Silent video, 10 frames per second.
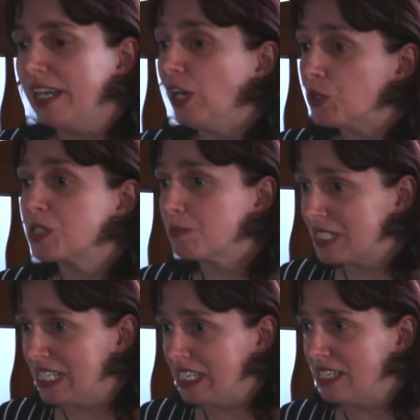Here's some
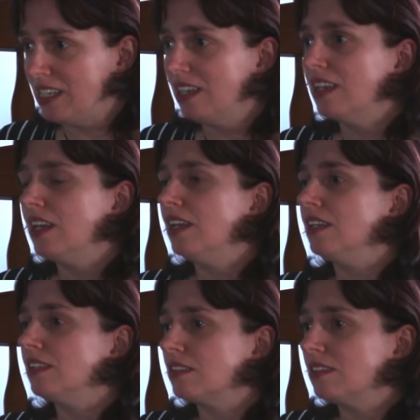tea
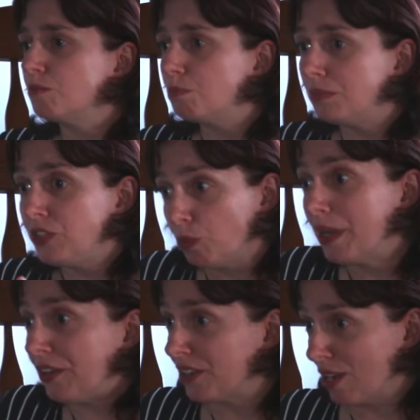you're
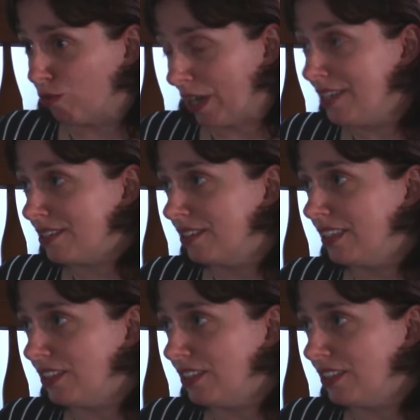better now, right?